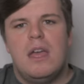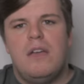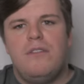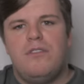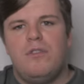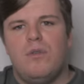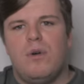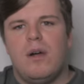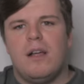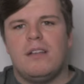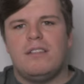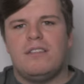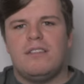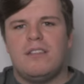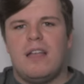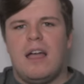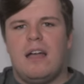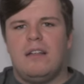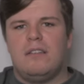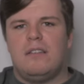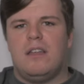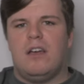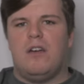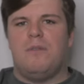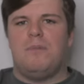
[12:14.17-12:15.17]
If you want to
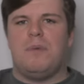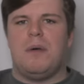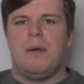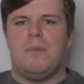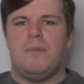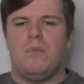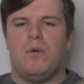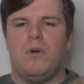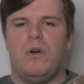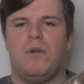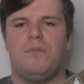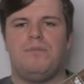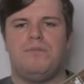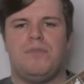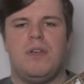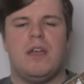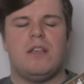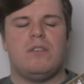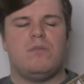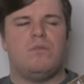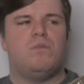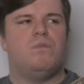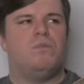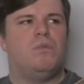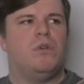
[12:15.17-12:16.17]
stand out a bit more,
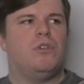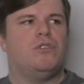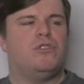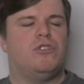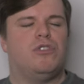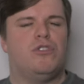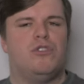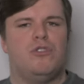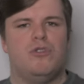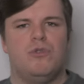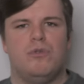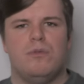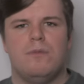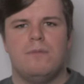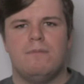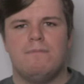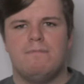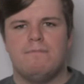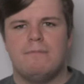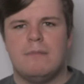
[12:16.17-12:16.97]
this will do.